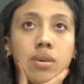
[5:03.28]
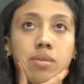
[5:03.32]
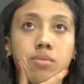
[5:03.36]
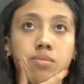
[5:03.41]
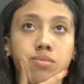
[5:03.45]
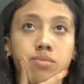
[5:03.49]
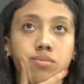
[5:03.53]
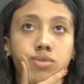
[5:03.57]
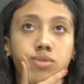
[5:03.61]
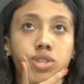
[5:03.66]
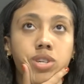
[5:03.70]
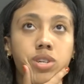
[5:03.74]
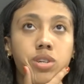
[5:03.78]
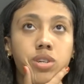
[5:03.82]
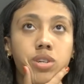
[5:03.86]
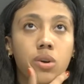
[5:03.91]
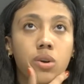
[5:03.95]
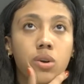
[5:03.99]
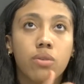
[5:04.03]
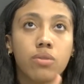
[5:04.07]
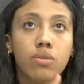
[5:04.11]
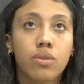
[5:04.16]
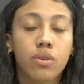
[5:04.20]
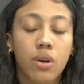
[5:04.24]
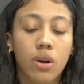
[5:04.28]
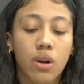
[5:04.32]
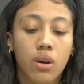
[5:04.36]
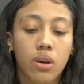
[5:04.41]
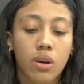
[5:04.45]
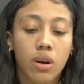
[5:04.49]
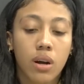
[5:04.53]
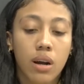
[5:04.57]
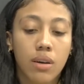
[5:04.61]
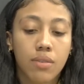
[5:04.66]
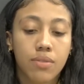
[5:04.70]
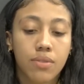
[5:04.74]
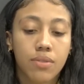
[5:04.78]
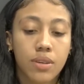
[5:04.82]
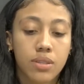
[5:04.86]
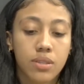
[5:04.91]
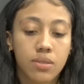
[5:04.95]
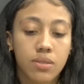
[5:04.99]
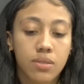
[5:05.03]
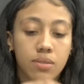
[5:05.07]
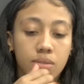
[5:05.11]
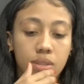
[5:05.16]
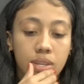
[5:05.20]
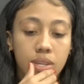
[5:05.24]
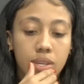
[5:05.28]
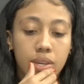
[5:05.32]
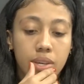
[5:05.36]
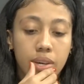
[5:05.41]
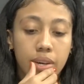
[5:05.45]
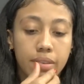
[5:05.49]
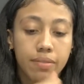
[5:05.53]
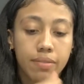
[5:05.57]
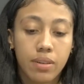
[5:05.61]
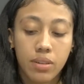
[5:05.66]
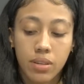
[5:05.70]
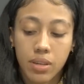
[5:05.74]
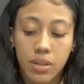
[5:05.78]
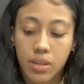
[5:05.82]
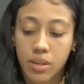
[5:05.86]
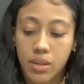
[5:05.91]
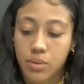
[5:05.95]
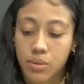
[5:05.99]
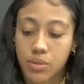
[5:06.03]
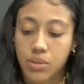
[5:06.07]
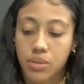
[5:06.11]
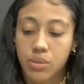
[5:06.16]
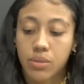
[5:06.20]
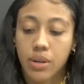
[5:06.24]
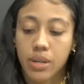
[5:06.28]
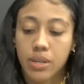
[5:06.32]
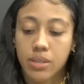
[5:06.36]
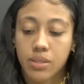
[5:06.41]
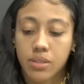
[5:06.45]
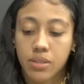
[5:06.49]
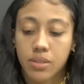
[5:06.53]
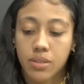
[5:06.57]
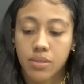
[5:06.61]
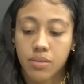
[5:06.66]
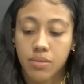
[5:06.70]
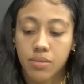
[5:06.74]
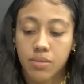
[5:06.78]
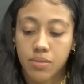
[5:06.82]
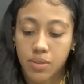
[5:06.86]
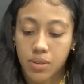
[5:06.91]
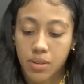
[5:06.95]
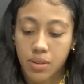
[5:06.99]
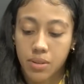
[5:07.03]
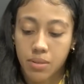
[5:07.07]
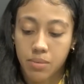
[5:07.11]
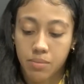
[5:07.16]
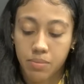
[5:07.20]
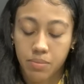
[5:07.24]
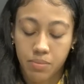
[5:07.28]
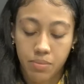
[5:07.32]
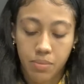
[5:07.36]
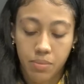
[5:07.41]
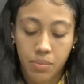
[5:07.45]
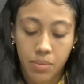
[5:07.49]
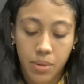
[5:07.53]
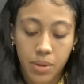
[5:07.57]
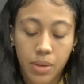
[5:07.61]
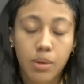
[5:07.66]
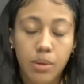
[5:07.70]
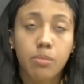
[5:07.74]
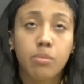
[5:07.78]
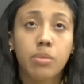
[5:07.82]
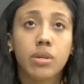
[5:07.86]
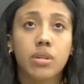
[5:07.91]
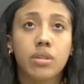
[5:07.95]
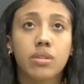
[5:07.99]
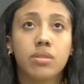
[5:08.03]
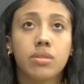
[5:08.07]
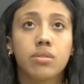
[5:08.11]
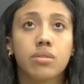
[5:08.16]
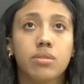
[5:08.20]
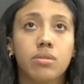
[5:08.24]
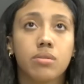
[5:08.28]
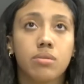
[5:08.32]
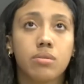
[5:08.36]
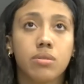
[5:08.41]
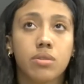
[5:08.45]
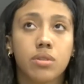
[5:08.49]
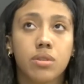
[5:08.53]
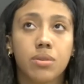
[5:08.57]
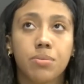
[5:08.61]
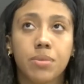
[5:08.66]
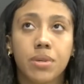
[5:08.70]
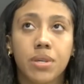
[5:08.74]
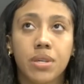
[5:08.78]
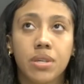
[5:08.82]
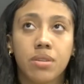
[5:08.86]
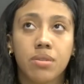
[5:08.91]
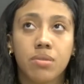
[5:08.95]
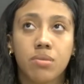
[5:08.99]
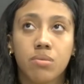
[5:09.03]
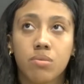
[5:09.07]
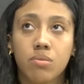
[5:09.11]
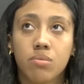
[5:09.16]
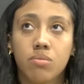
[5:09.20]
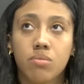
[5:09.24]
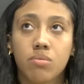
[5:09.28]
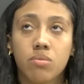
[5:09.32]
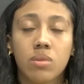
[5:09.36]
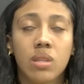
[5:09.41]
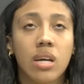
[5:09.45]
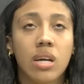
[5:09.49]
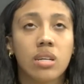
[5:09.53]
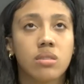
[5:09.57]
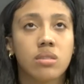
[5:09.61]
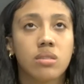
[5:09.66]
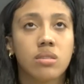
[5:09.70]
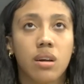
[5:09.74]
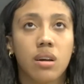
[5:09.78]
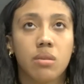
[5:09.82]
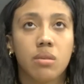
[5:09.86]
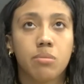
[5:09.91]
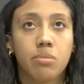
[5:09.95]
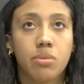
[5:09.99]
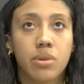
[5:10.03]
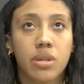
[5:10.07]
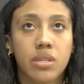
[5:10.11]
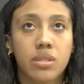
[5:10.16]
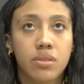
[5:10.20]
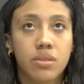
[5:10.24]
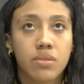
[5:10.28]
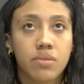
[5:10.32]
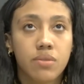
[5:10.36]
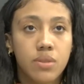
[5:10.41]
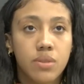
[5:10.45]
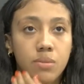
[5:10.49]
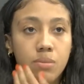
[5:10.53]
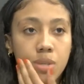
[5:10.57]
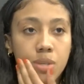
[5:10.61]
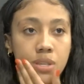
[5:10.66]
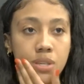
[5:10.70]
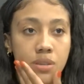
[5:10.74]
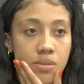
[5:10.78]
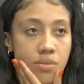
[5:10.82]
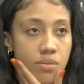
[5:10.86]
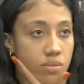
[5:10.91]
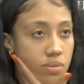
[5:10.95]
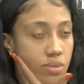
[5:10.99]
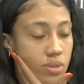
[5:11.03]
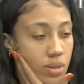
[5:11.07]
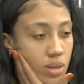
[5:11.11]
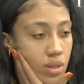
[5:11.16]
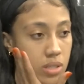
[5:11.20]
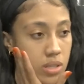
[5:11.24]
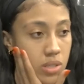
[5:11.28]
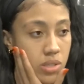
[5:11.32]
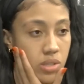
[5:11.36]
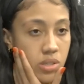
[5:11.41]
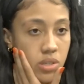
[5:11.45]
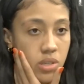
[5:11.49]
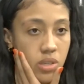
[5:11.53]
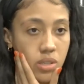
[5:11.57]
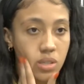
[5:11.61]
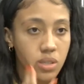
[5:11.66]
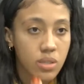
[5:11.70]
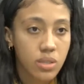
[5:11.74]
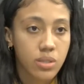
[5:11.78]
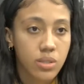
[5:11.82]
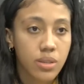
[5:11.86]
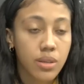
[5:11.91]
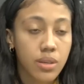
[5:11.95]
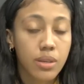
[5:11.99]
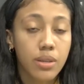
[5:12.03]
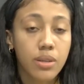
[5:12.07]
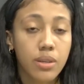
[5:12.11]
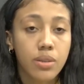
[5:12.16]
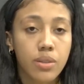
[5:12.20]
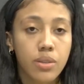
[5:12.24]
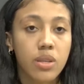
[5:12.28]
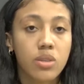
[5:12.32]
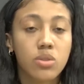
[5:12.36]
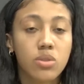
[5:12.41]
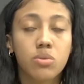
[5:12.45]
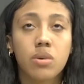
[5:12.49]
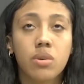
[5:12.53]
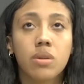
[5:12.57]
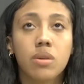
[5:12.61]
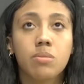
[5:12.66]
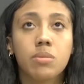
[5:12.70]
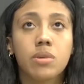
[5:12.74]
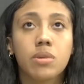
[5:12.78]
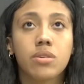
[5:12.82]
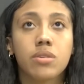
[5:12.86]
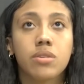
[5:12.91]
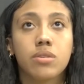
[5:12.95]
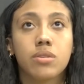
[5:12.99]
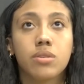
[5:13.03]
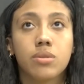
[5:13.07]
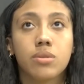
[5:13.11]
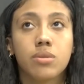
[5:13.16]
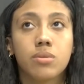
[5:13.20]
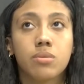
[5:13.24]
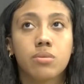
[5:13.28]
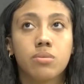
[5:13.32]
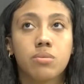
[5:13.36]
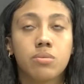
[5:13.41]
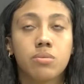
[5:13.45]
looking overall offensively, I felt like I was aggressive. But to me, that's not impressive to me. It's just, that's what I'm here to do.